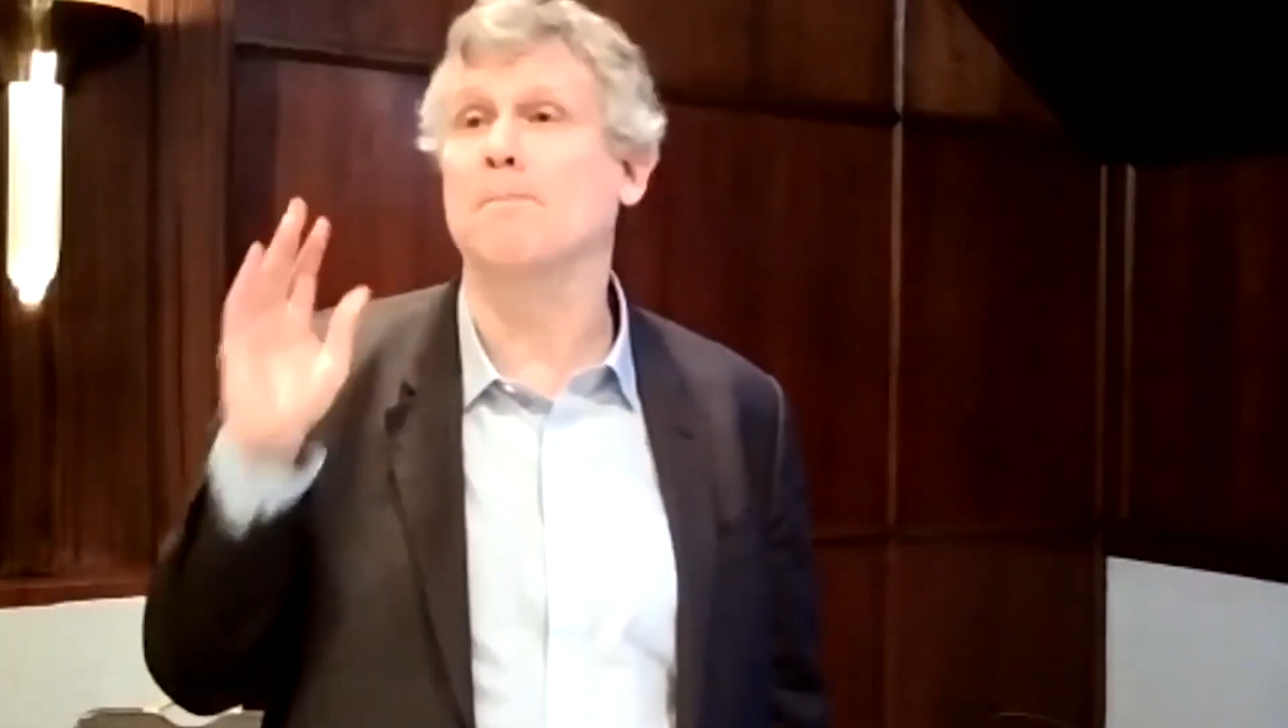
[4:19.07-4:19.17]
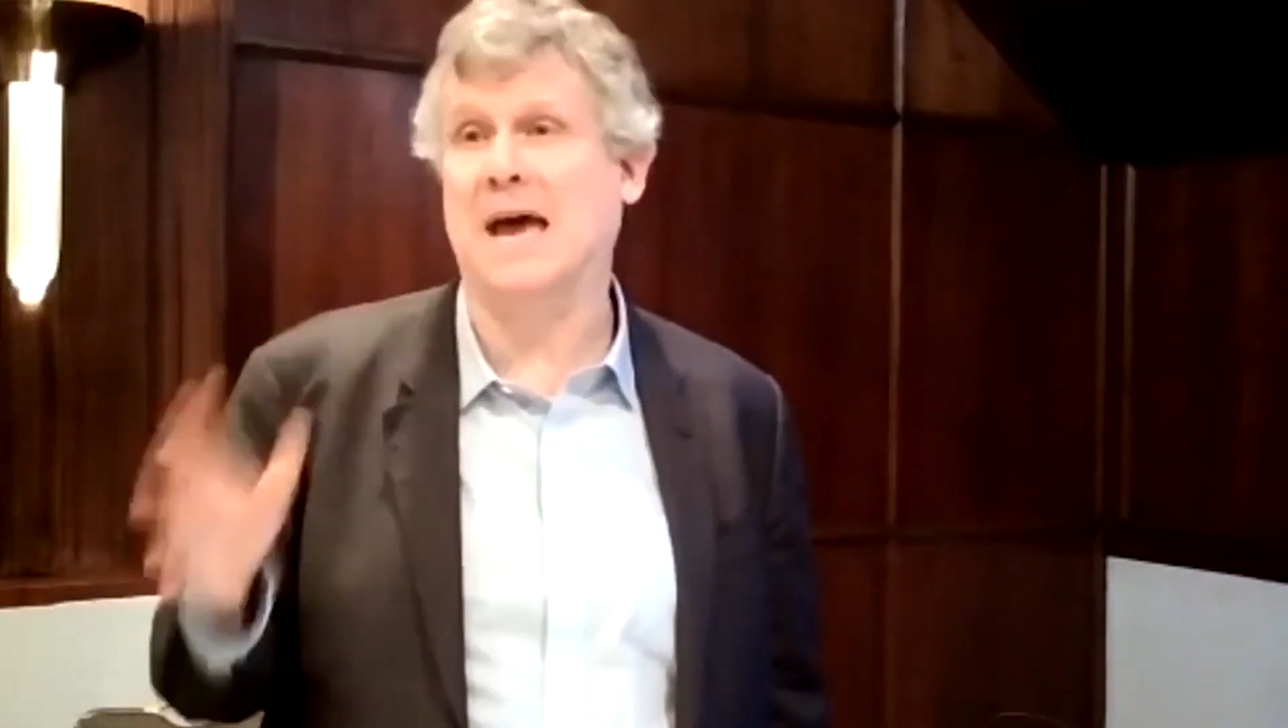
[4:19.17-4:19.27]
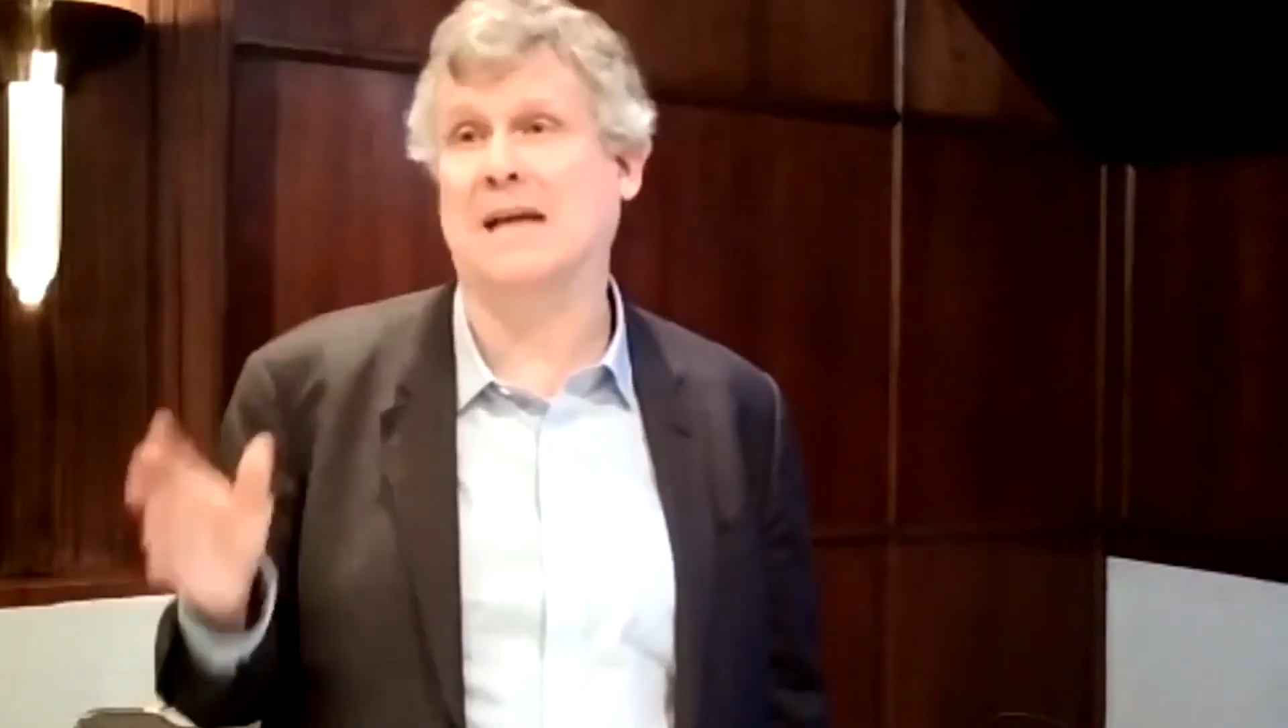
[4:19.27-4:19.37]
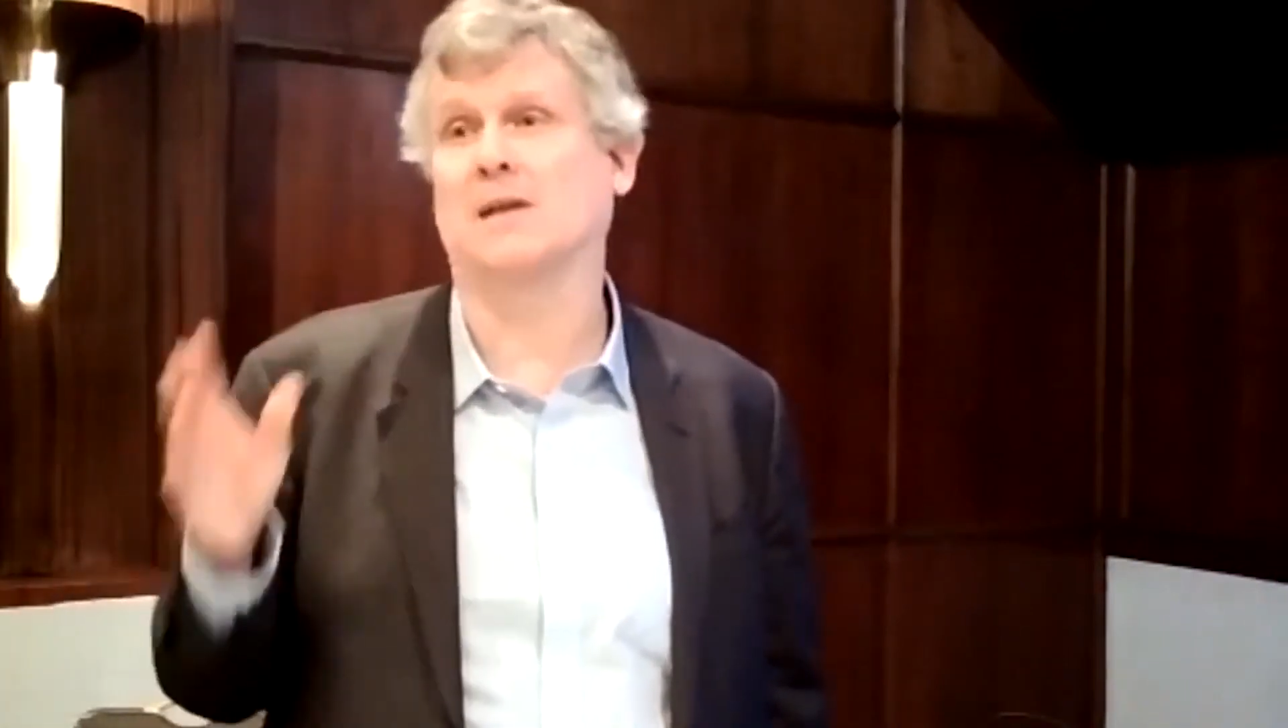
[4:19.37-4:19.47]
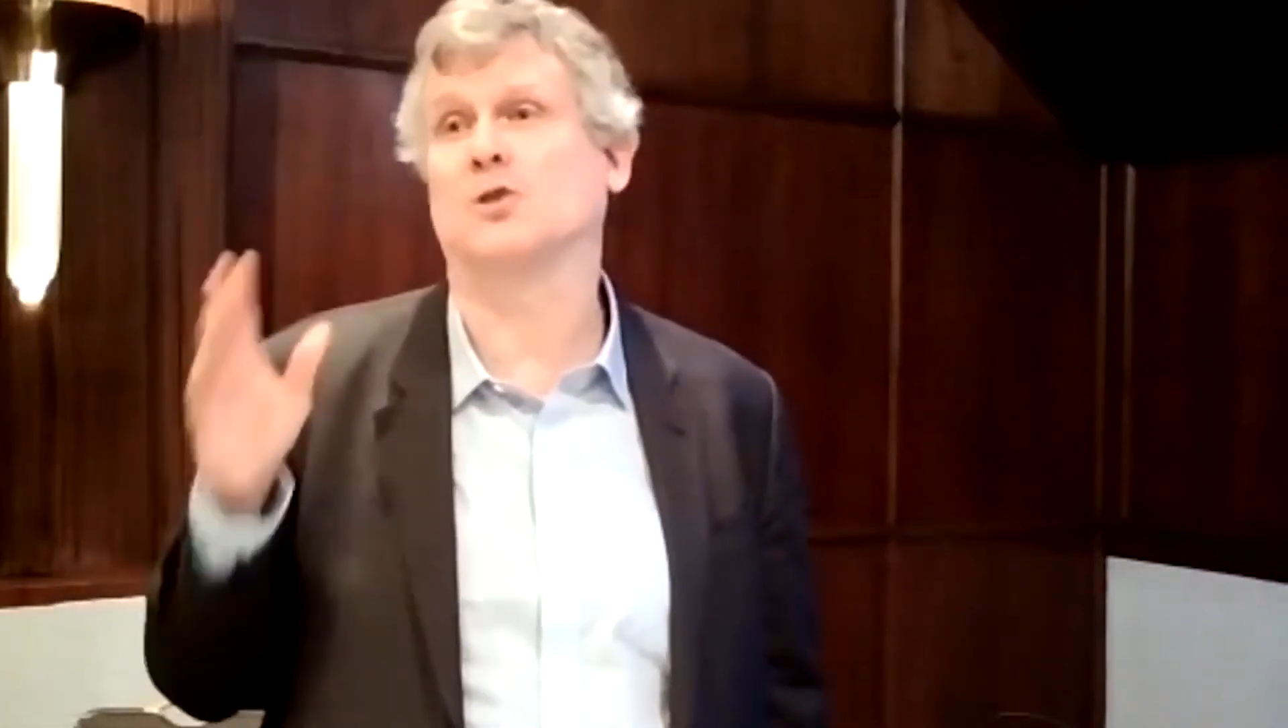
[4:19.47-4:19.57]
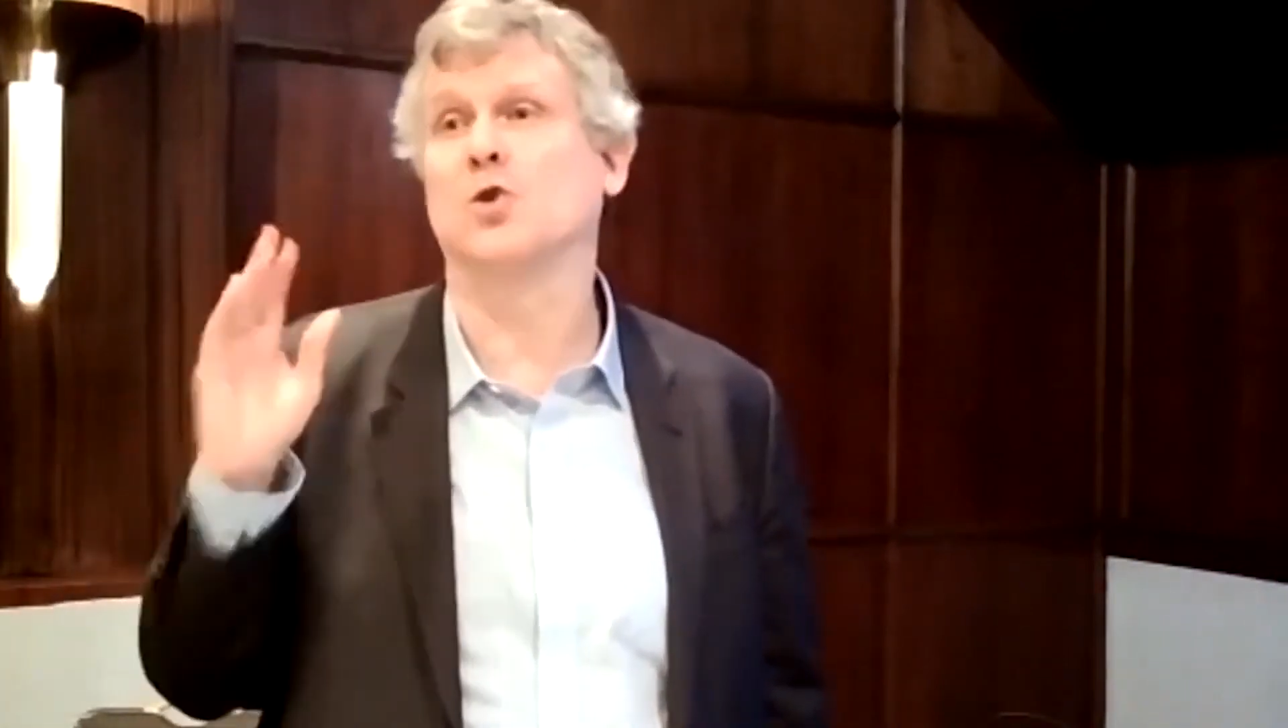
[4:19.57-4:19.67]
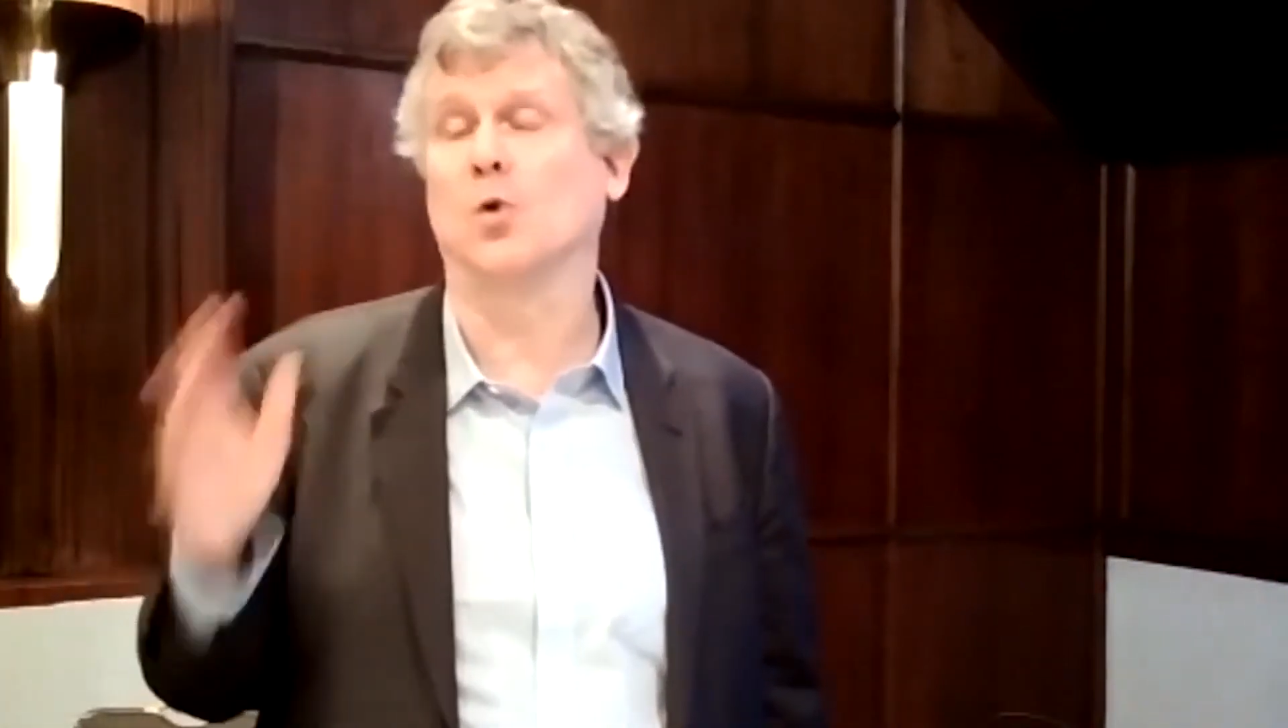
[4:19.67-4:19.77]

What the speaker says: manage